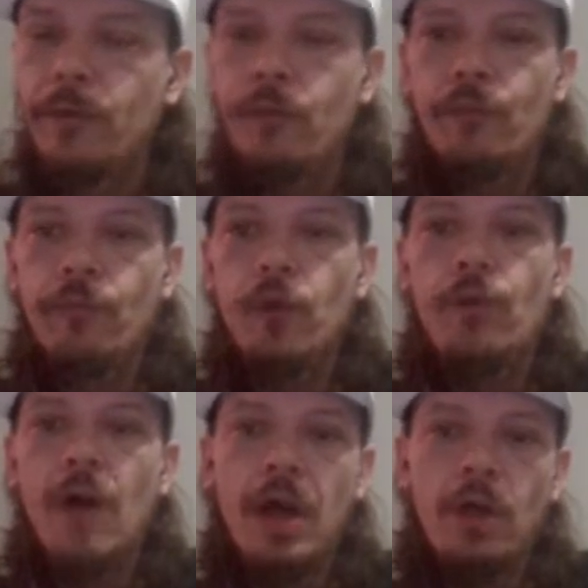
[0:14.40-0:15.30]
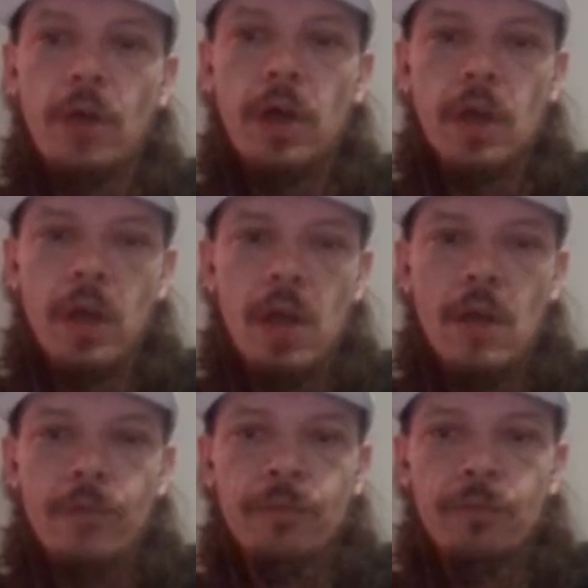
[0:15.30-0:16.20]
New follower,
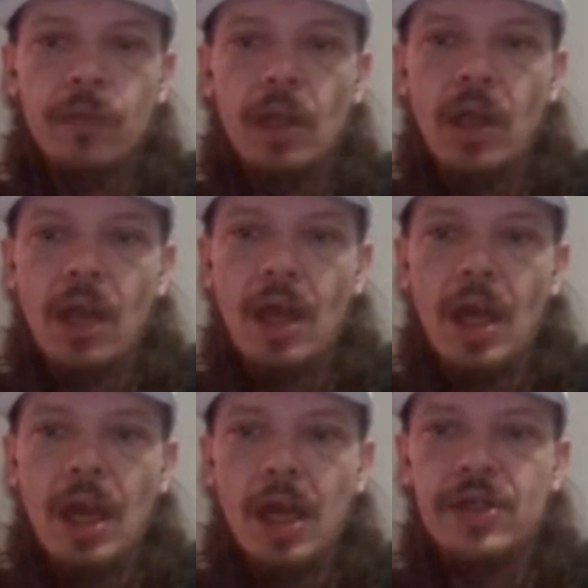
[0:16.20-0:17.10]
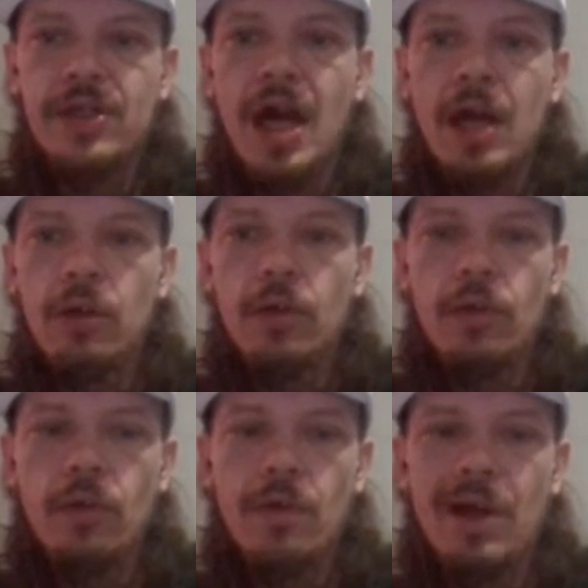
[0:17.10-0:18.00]
X-Isle the
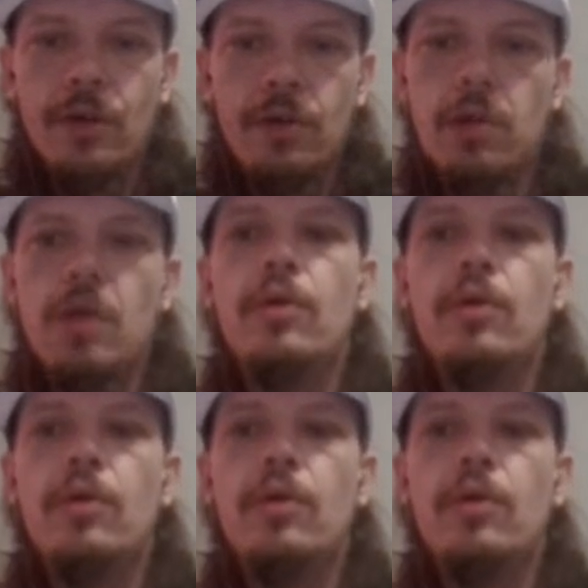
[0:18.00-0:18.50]
Wanderer.